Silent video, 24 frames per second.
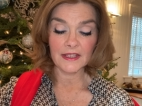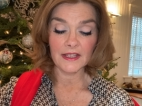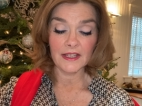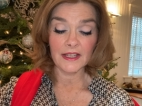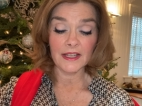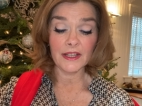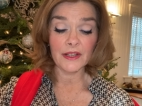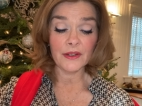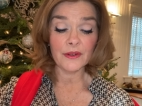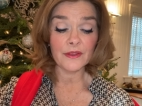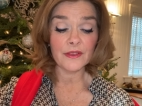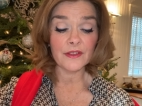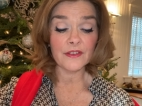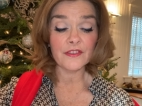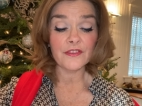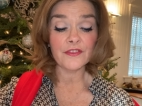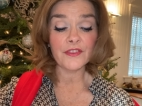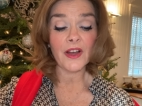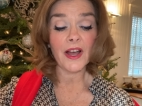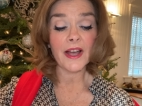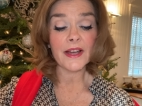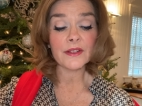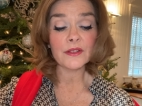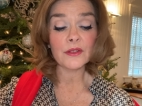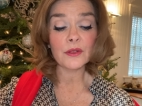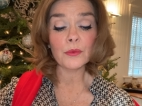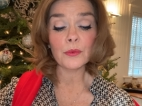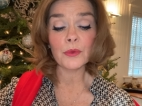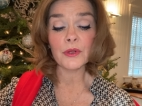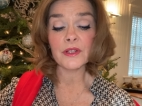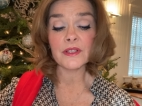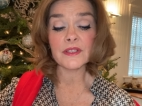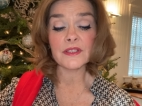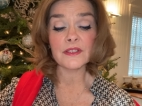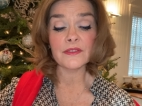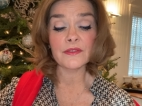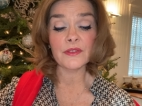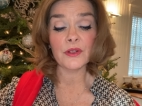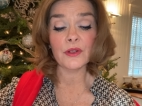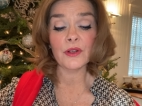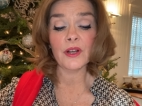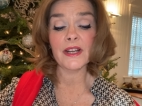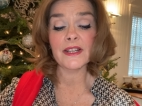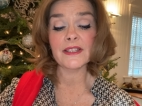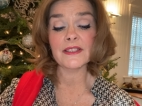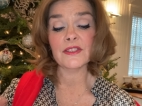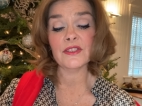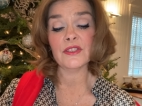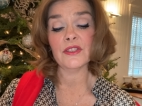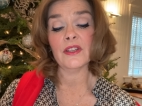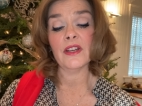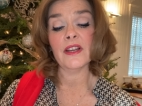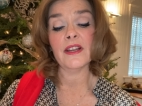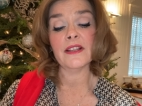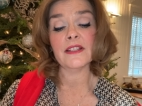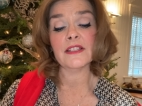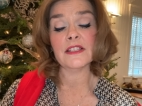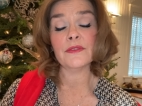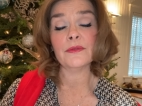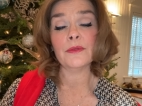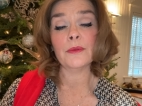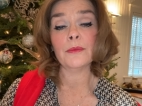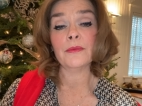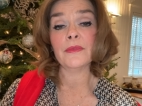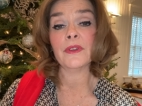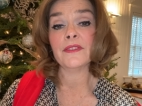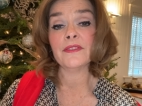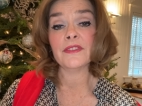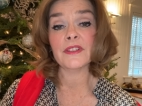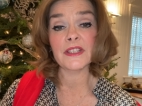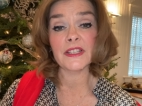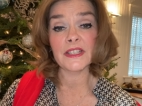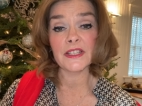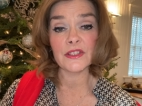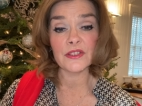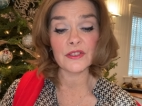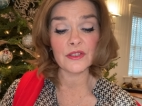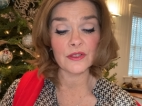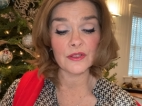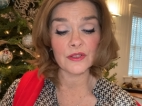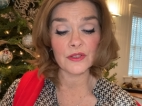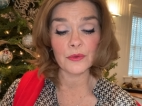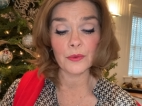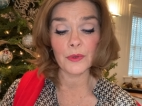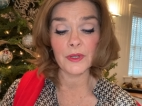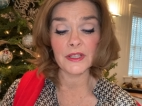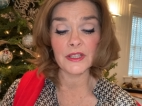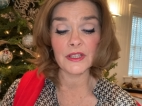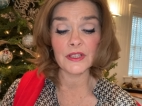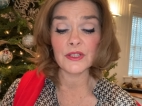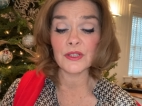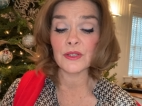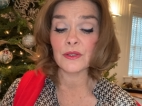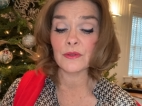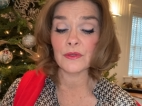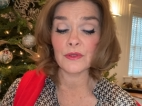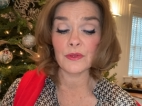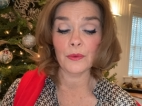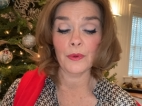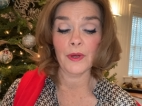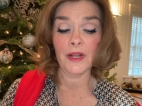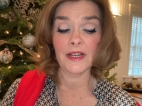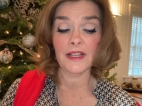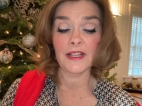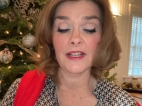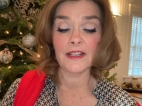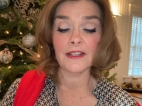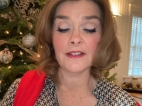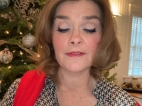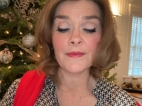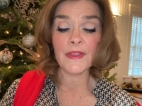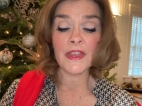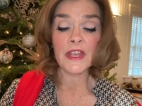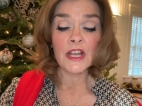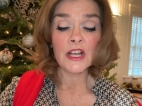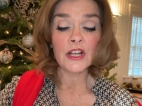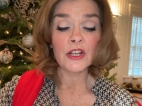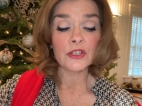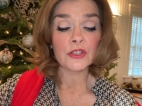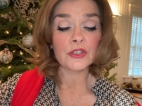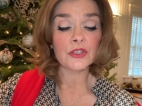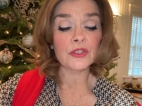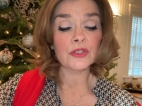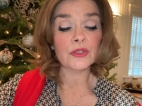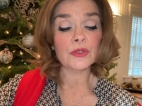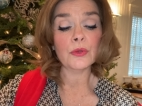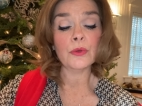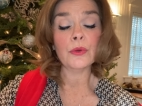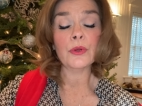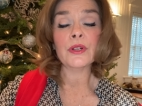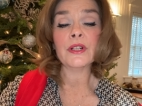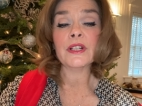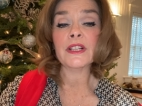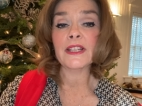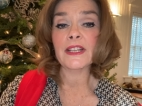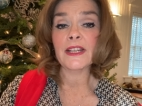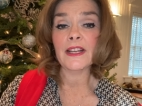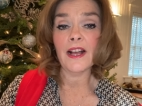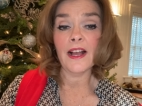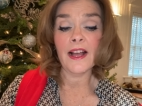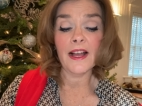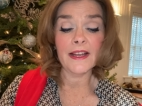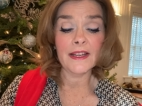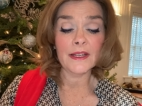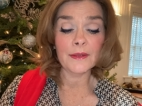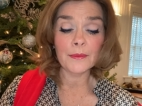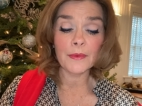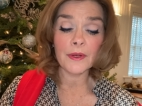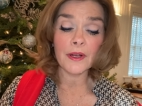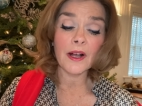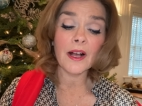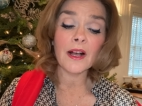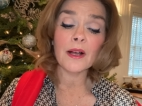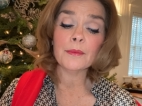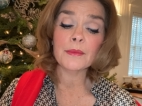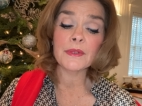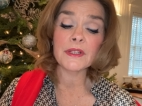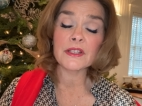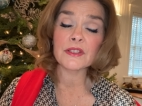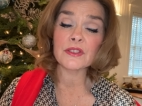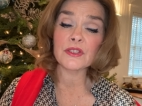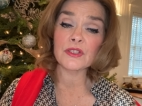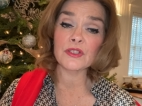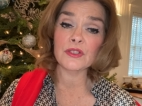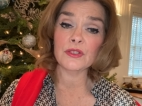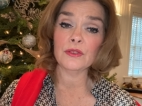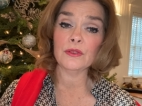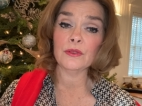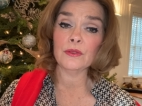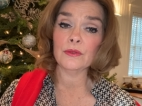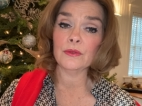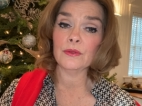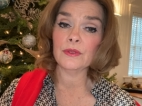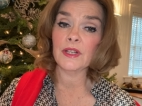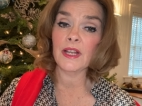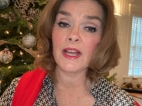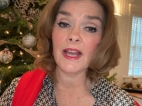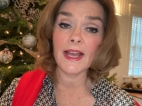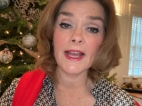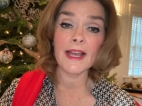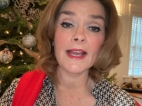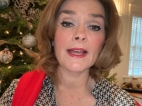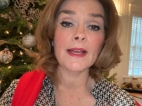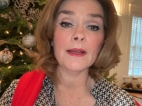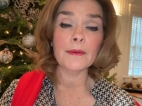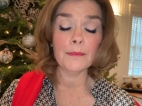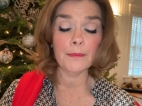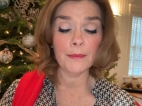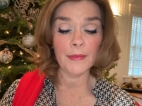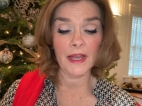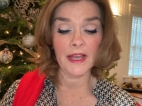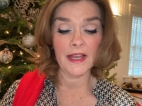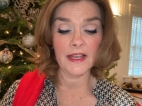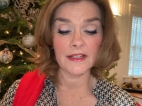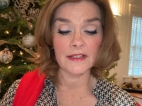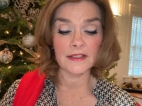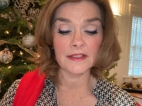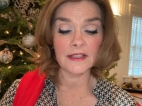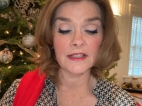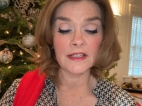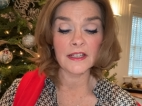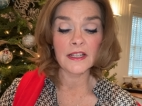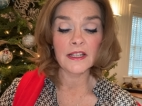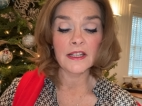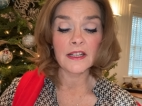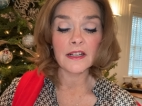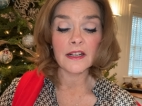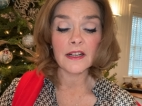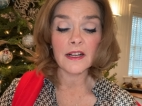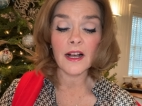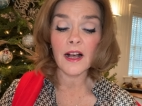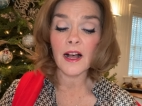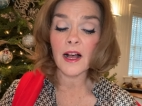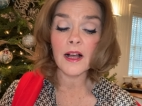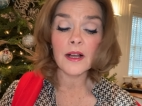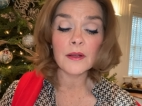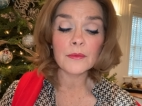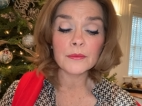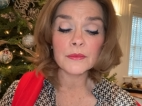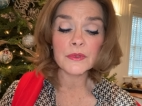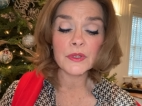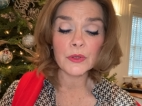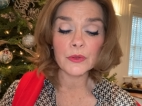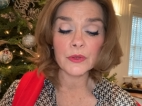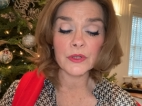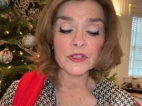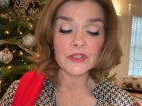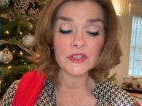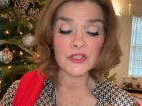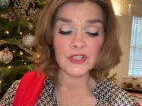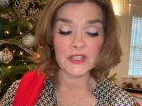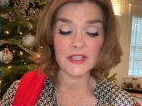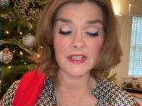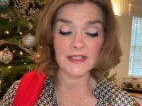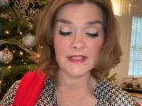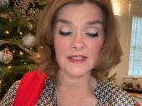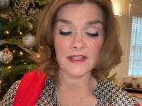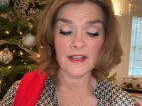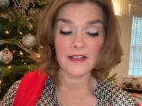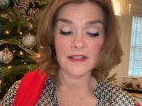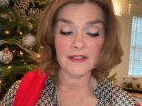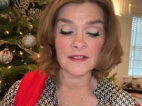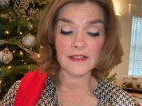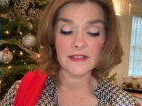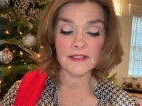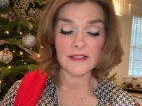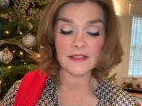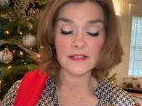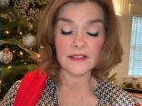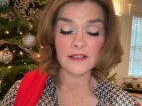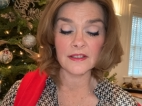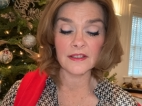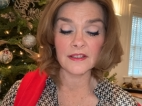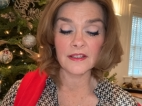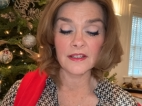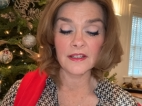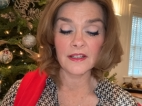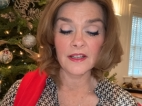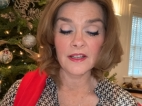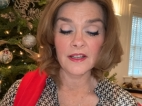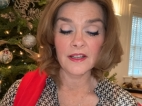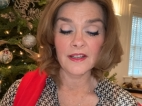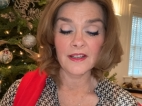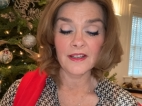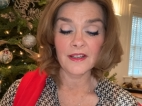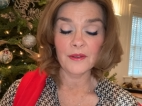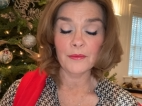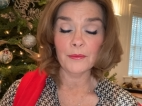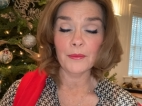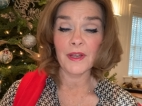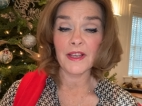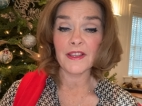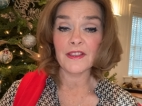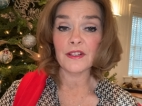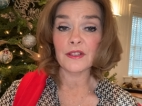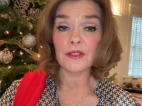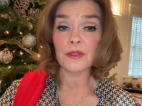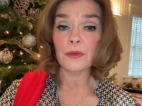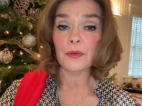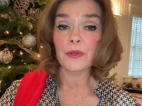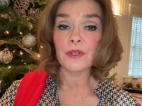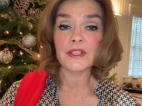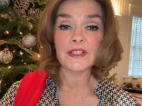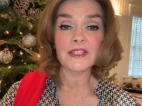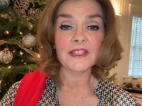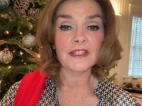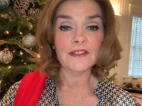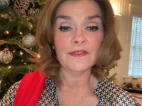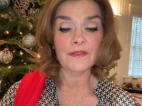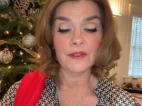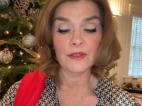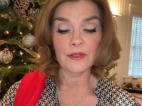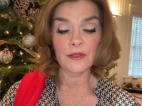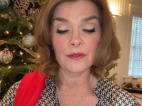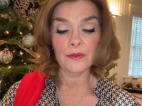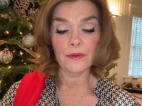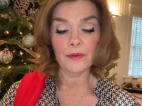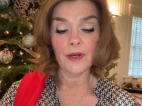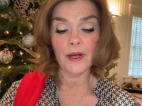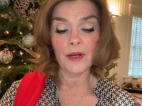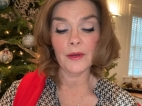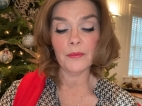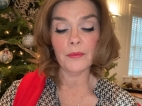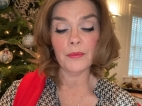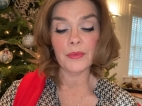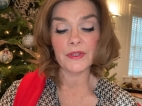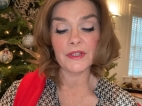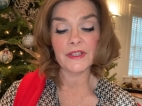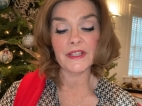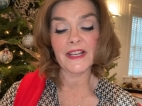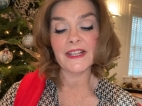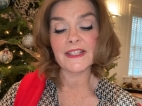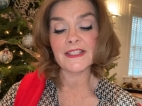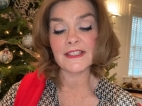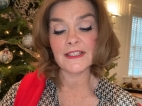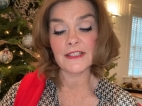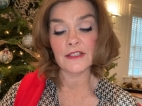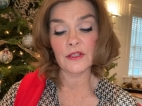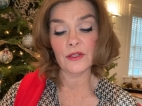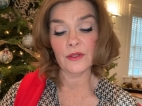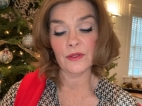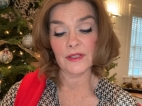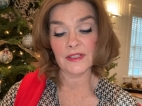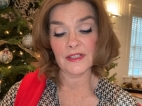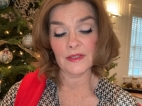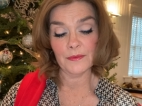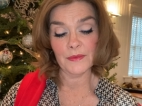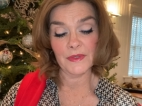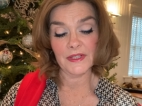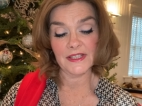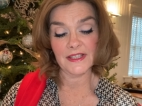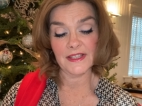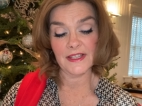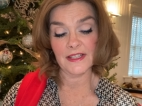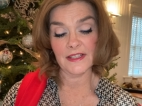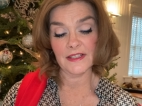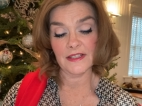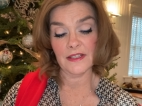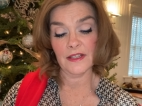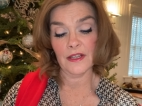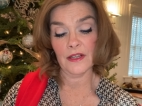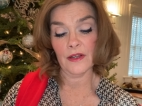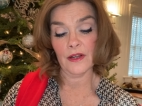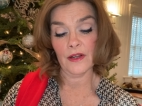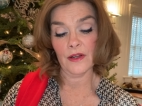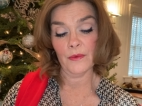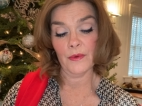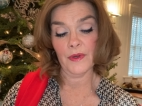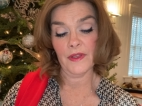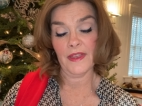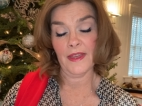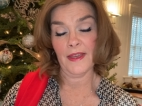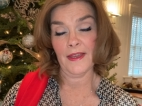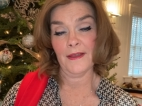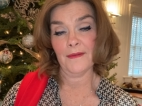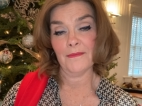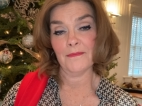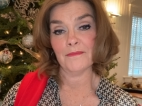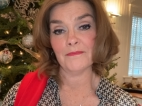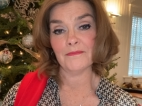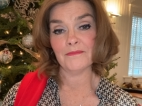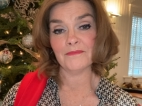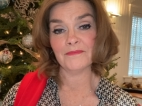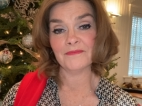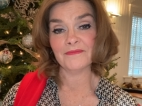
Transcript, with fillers: Hear the final words of Christ to us from Revelation 22 20. Surely I am coming soon. Amen. Come, Lord Jesus. May the Lord give you a blessed Christmas this year with him.